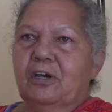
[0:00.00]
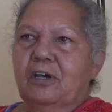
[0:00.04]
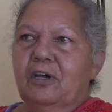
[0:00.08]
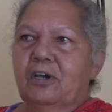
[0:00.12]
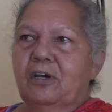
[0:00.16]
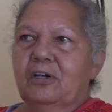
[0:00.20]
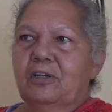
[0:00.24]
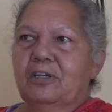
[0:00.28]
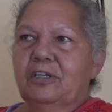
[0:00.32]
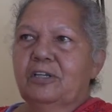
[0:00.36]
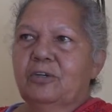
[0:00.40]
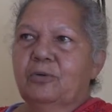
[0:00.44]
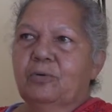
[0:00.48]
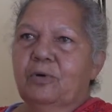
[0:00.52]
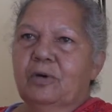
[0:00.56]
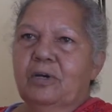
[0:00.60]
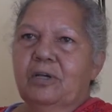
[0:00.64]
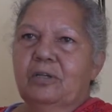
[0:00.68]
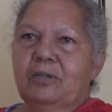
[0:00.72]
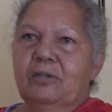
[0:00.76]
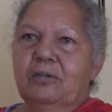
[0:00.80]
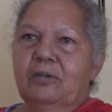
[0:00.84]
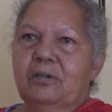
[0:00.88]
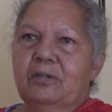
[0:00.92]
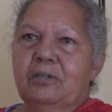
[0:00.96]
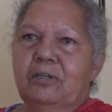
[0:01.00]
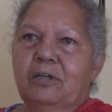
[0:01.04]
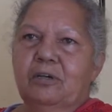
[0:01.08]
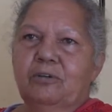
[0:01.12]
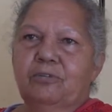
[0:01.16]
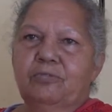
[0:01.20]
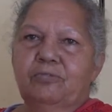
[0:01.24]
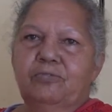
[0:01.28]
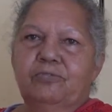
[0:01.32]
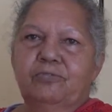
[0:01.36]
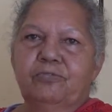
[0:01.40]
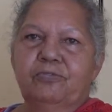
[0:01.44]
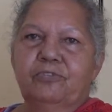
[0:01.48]
Only quite, you know,
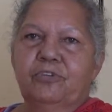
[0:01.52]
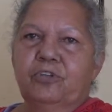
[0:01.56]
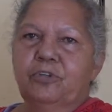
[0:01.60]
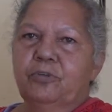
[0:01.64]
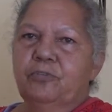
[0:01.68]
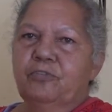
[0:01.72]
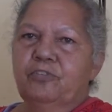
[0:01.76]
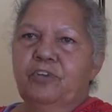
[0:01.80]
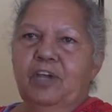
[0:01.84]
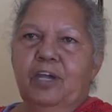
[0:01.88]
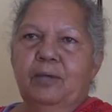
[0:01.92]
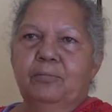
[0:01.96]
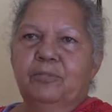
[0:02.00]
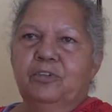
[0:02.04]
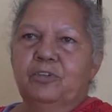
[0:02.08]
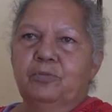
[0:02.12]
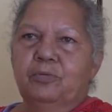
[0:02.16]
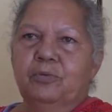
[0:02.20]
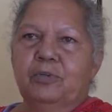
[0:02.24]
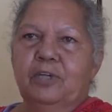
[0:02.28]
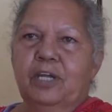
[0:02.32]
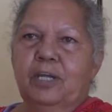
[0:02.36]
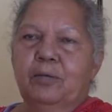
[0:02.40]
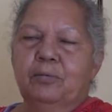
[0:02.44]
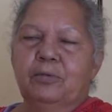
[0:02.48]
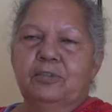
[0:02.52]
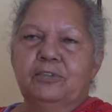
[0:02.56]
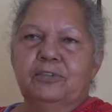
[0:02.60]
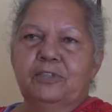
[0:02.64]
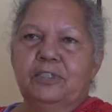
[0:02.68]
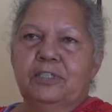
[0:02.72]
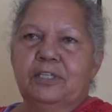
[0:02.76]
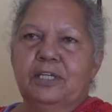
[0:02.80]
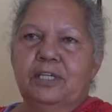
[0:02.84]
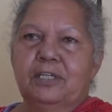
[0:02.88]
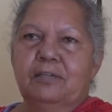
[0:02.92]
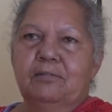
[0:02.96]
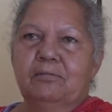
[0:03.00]
few families were able to
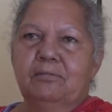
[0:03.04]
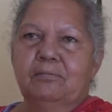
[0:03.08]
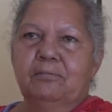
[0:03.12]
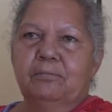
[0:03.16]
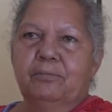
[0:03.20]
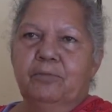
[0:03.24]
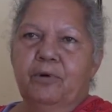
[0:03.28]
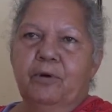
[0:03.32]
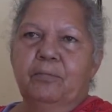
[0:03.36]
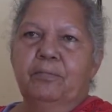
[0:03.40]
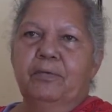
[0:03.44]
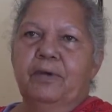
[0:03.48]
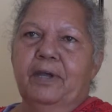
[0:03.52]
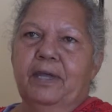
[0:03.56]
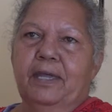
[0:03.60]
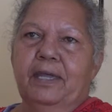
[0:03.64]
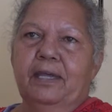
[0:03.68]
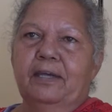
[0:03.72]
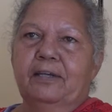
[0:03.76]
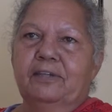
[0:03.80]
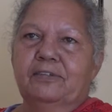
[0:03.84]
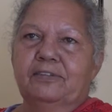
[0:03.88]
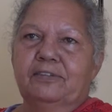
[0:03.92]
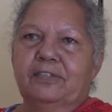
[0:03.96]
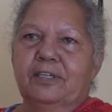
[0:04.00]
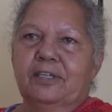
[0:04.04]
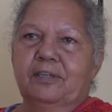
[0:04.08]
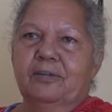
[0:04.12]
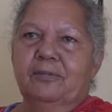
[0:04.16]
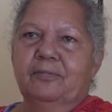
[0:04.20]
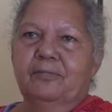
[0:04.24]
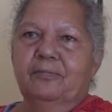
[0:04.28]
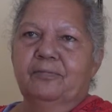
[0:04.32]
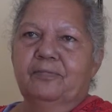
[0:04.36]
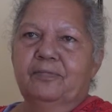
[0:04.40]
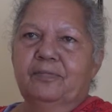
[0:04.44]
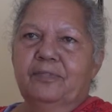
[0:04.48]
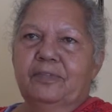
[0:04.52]
get proper housing.
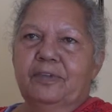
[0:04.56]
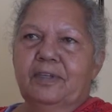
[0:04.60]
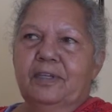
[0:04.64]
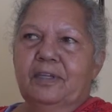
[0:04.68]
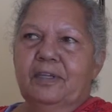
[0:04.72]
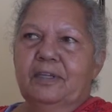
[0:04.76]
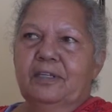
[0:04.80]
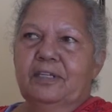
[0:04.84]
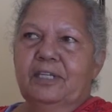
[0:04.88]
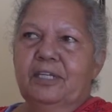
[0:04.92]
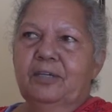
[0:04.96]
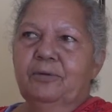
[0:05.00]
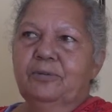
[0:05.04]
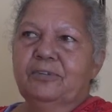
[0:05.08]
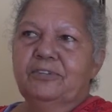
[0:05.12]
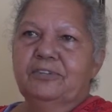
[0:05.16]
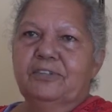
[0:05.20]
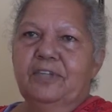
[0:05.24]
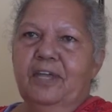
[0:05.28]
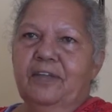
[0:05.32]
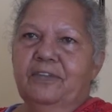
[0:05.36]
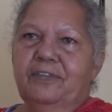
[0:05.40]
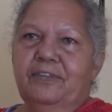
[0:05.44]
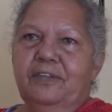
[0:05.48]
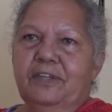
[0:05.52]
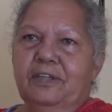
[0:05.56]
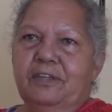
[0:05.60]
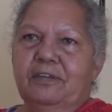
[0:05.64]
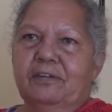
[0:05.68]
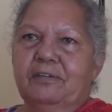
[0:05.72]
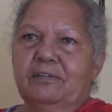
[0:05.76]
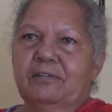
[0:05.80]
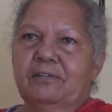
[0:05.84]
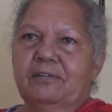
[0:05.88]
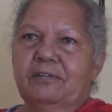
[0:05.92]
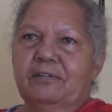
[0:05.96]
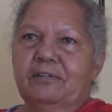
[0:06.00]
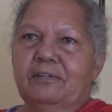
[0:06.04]
There was
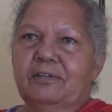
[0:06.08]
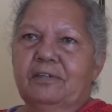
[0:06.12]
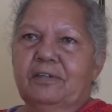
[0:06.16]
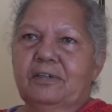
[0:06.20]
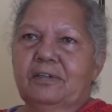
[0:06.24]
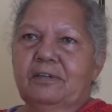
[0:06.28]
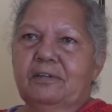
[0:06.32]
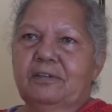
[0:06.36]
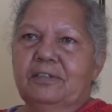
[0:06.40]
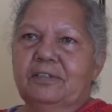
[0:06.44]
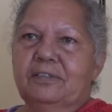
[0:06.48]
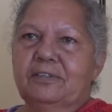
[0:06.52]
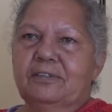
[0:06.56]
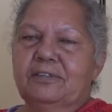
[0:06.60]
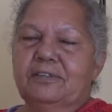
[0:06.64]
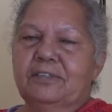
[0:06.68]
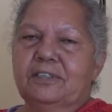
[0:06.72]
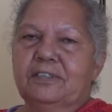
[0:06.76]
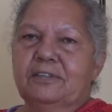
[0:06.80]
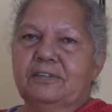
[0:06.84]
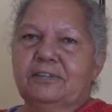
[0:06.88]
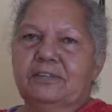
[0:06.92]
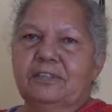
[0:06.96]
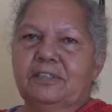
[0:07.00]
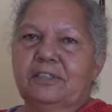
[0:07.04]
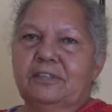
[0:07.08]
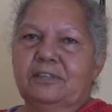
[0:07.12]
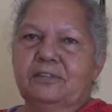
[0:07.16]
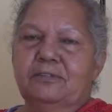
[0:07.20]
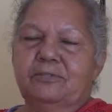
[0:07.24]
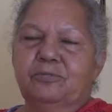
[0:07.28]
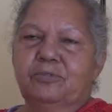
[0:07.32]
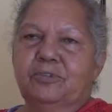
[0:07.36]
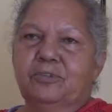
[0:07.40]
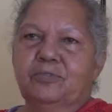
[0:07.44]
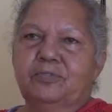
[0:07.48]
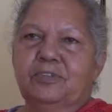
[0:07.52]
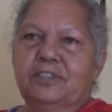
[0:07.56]
nothing, you know, in the 60s,
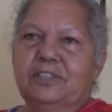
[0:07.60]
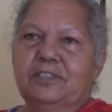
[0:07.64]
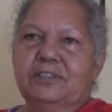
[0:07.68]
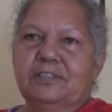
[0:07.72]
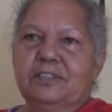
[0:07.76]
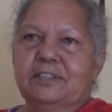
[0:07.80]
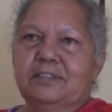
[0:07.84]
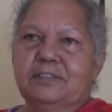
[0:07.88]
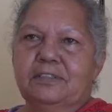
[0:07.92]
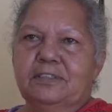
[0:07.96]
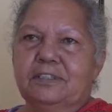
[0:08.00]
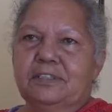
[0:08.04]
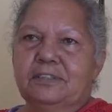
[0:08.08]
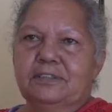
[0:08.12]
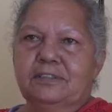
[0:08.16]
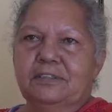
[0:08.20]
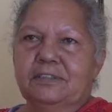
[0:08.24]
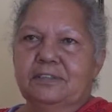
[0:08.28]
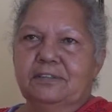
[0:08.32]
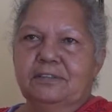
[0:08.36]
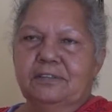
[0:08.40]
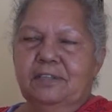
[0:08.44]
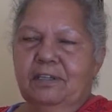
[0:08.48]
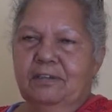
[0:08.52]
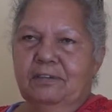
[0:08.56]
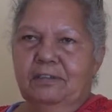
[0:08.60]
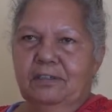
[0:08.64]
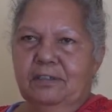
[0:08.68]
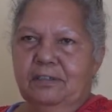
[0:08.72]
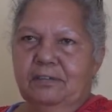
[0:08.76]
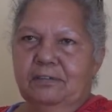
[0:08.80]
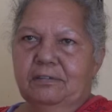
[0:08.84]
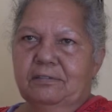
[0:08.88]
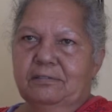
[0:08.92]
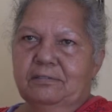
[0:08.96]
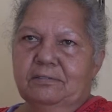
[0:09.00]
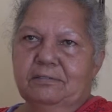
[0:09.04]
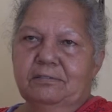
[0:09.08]
50s and 60s, nothing.
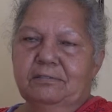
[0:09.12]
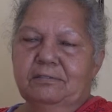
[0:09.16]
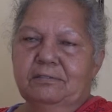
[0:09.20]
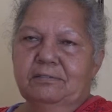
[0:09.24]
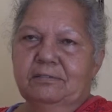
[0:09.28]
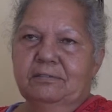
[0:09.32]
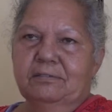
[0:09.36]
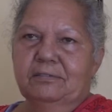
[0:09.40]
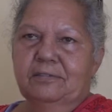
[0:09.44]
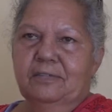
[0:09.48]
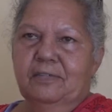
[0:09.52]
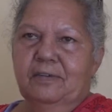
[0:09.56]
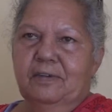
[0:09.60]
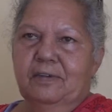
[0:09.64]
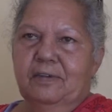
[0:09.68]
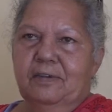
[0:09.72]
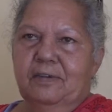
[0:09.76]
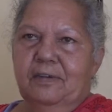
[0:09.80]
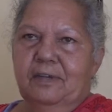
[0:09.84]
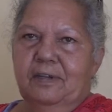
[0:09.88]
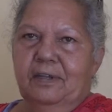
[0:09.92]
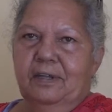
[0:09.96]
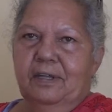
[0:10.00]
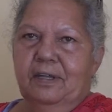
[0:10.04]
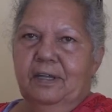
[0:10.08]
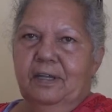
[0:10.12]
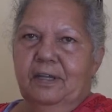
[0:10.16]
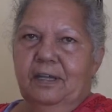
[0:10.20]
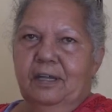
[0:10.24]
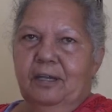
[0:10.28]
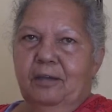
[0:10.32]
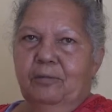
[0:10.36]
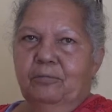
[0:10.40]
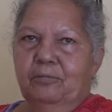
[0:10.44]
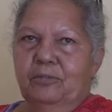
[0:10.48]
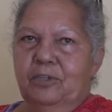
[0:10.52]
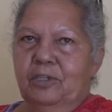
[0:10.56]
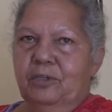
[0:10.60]

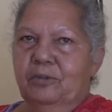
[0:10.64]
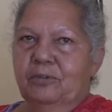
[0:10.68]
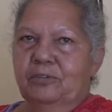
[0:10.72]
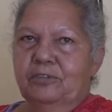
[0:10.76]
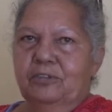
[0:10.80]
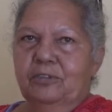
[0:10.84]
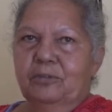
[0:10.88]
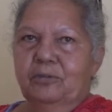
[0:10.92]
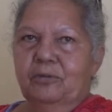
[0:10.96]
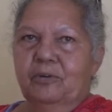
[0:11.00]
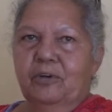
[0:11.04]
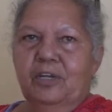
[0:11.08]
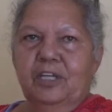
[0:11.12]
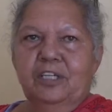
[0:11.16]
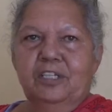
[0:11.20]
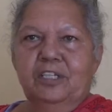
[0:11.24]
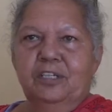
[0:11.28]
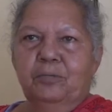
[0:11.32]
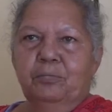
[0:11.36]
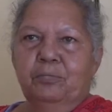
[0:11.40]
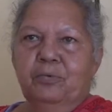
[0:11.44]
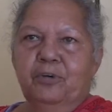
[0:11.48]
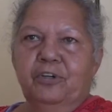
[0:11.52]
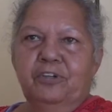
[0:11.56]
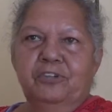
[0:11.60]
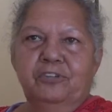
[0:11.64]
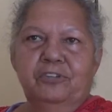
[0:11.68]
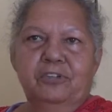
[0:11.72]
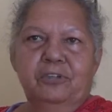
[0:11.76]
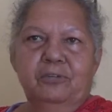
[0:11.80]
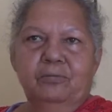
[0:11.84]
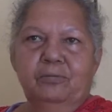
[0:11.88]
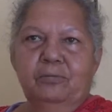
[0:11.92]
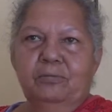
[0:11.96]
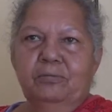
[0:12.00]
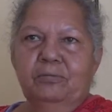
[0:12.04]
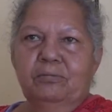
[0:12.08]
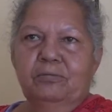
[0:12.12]
There was the Great
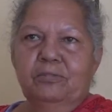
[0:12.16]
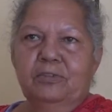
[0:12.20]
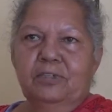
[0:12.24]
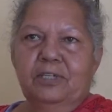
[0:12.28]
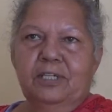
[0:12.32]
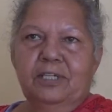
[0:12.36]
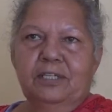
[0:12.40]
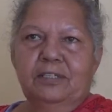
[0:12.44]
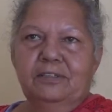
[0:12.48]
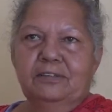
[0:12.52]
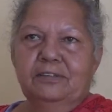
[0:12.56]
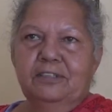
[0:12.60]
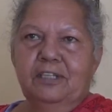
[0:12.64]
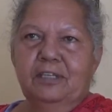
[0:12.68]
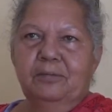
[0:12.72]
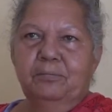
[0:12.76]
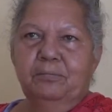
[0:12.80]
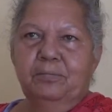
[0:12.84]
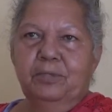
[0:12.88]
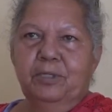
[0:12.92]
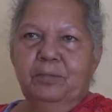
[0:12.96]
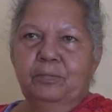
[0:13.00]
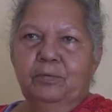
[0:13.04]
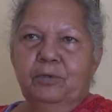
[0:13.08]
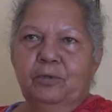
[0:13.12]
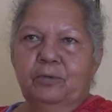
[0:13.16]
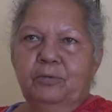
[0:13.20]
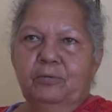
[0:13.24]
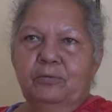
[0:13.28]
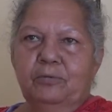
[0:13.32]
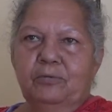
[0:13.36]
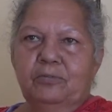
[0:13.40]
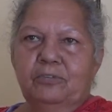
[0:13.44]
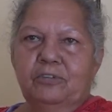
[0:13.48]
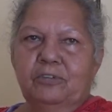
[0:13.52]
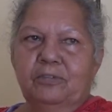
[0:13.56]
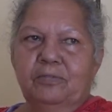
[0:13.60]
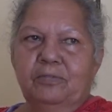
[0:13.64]
Depression years that people
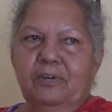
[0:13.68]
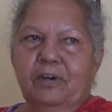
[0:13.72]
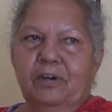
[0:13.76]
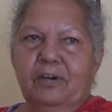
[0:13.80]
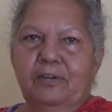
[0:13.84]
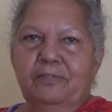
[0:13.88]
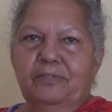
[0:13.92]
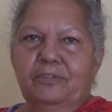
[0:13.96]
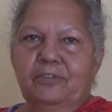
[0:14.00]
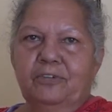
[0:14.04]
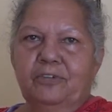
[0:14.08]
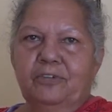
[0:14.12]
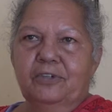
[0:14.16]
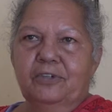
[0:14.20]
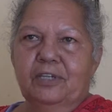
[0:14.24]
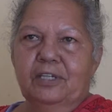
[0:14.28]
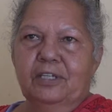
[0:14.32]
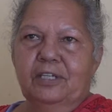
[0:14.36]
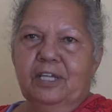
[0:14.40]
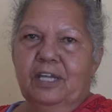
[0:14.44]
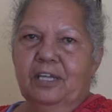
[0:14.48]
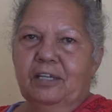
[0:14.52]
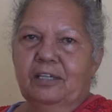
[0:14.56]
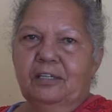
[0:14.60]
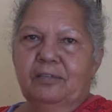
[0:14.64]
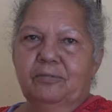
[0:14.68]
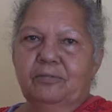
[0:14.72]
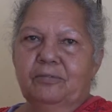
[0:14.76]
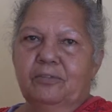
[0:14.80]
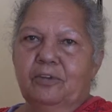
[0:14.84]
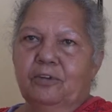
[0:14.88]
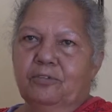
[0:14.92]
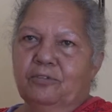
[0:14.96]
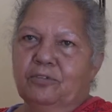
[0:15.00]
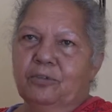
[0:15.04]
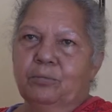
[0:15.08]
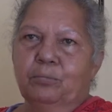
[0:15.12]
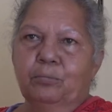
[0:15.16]
survived and they lived
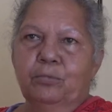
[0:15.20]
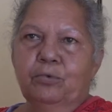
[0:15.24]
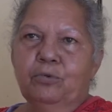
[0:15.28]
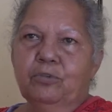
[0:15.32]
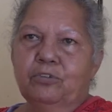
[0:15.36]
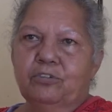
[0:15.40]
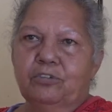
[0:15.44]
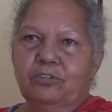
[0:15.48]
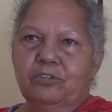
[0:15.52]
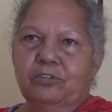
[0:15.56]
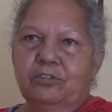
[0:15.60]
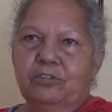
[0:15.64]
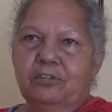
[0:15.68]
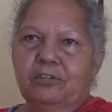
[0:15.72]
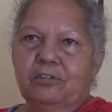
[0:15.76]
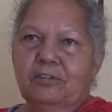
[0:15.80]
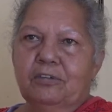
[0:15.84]
off the bush.